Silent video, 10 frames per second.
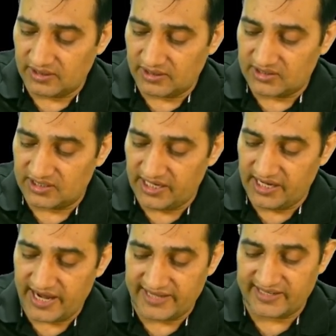
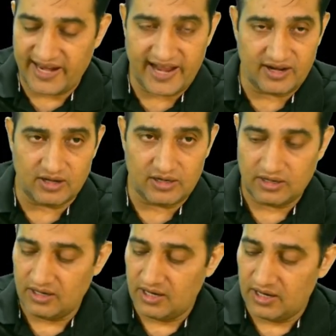C as an hacker
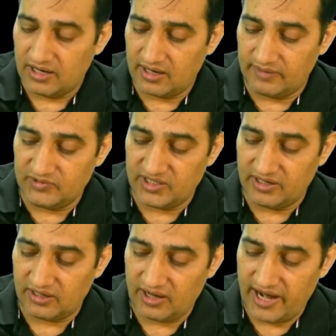comes
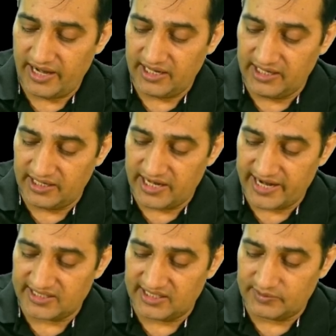here and he
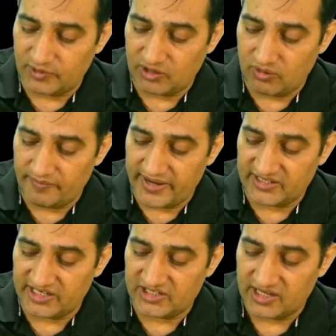takes this particular
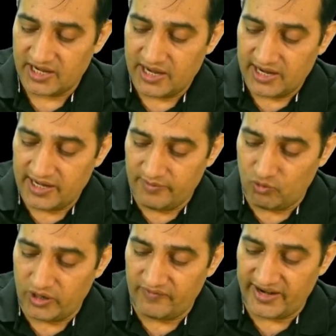message, he
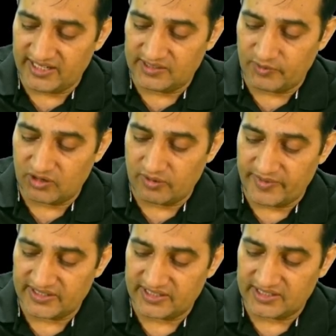modifies this particular
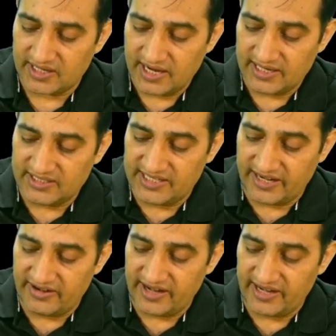message,
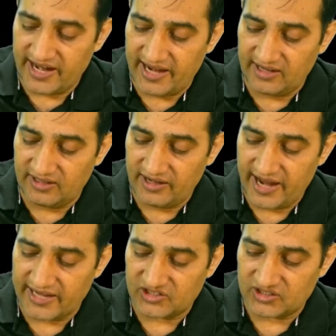generate another
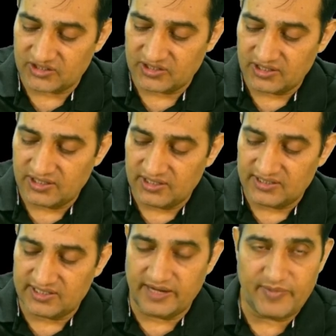hash,
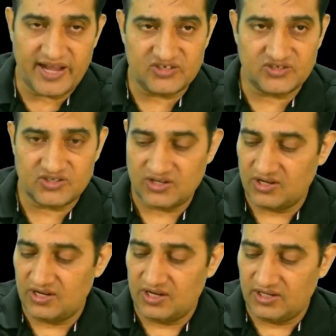same hash.
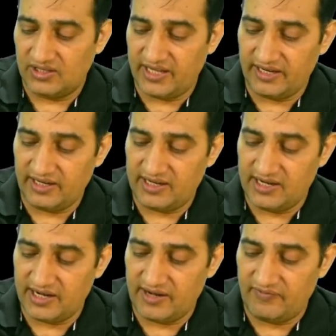Then
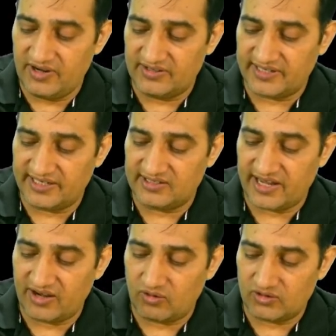if he sends
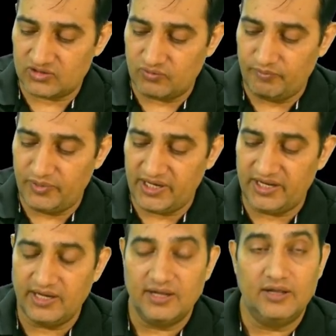across to B,